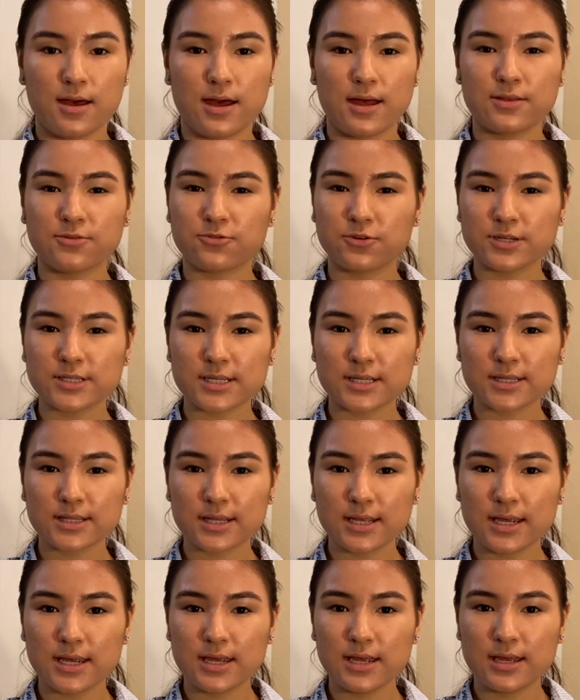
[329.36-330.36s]
And
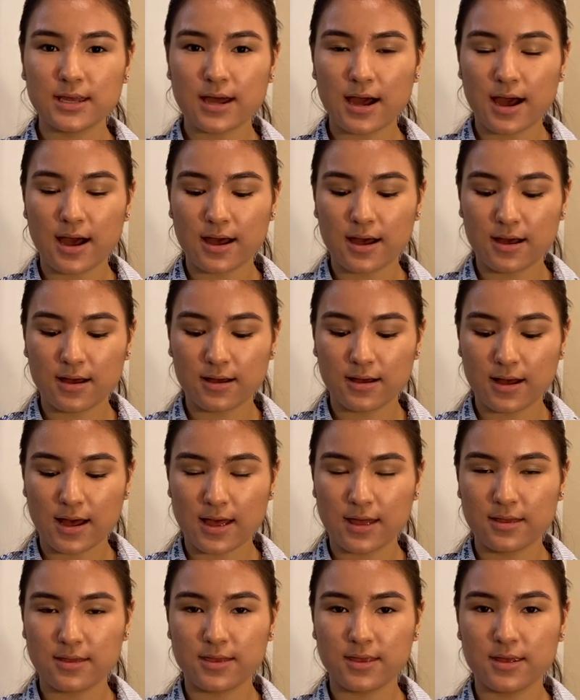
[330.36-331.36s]
recently,
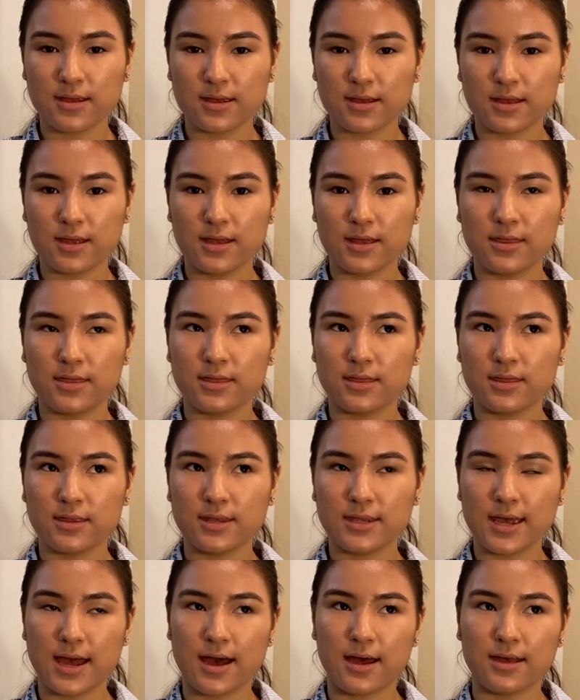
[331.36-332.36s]
I think
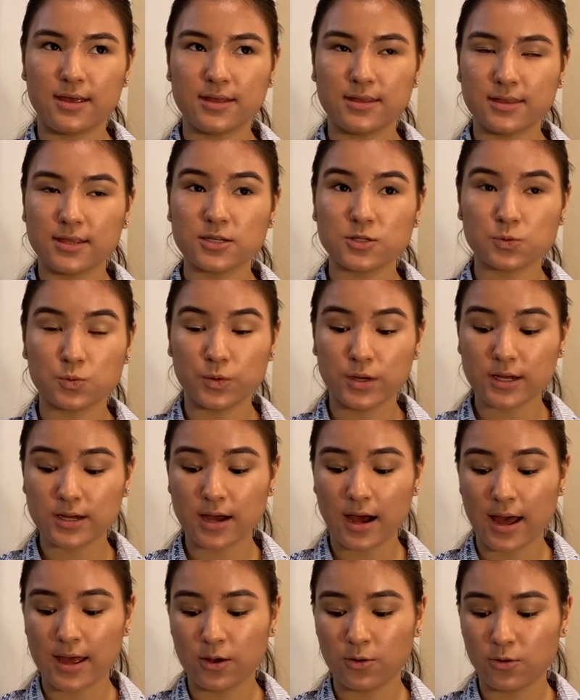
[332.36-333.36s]
in this week,
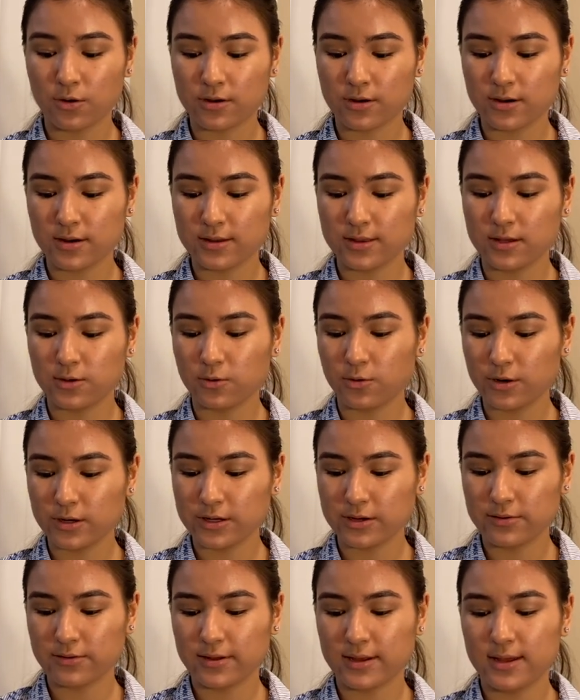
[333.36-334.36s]
I ordered the
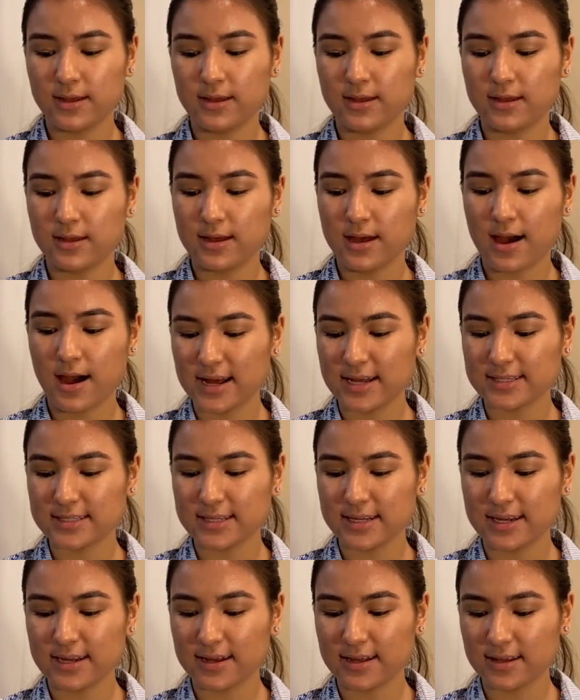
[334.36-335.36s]
Ordinary
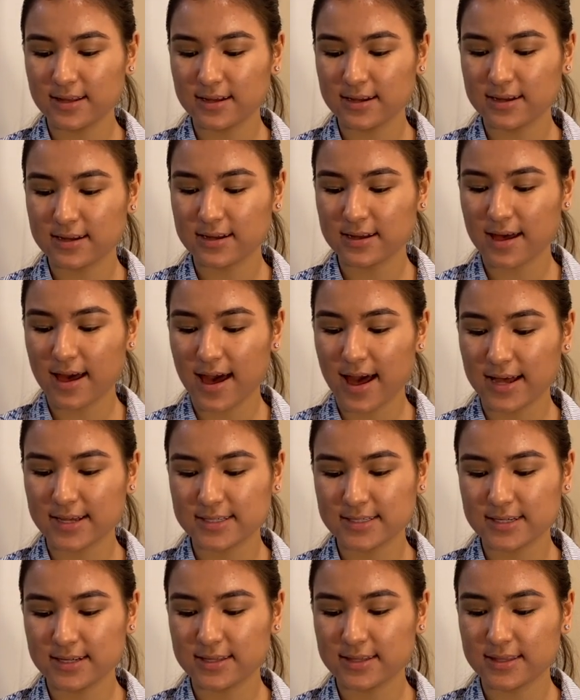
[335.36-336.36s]
Azelaic
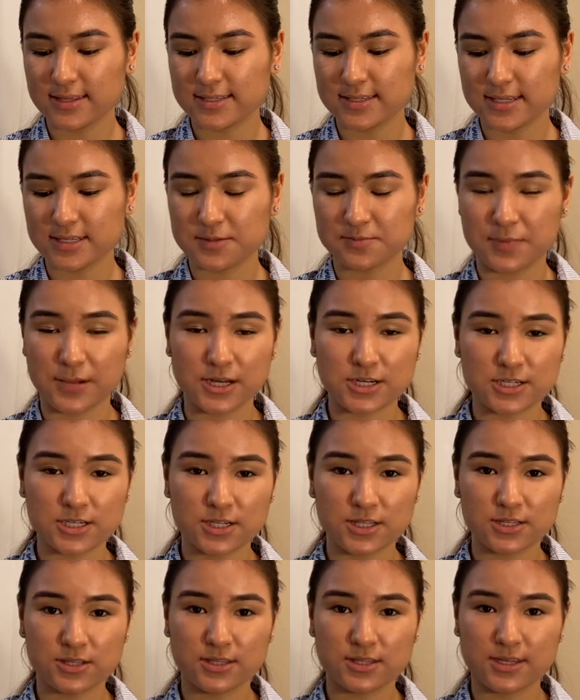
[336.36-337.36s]
Acid
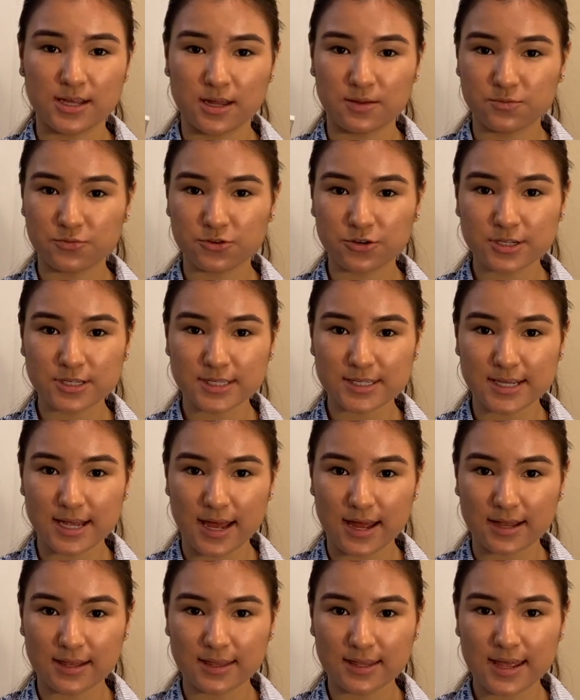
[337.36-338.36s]
Suspension
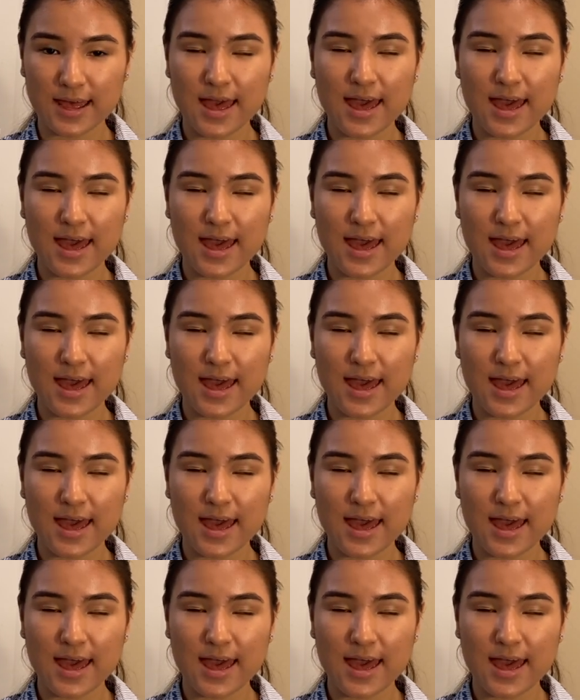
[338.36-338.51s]
10%,